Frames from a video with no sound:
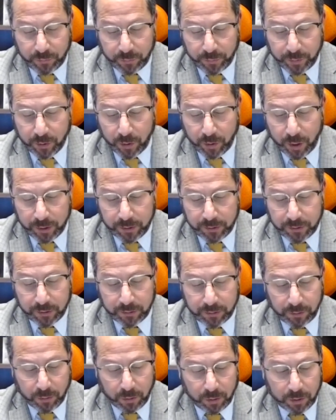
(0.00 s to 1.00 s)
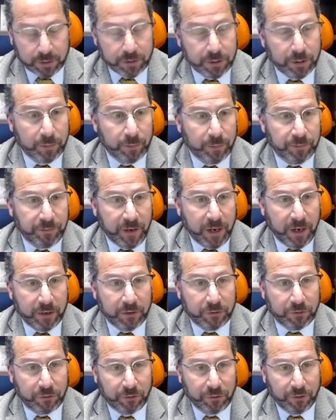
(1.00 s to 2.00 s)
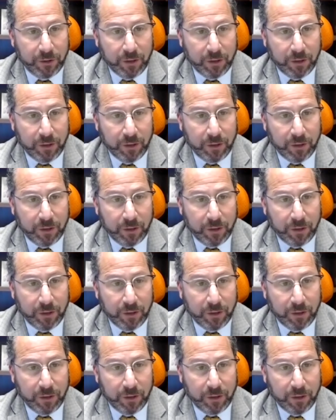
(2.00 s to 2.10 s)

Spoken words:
regard to the long-term effects.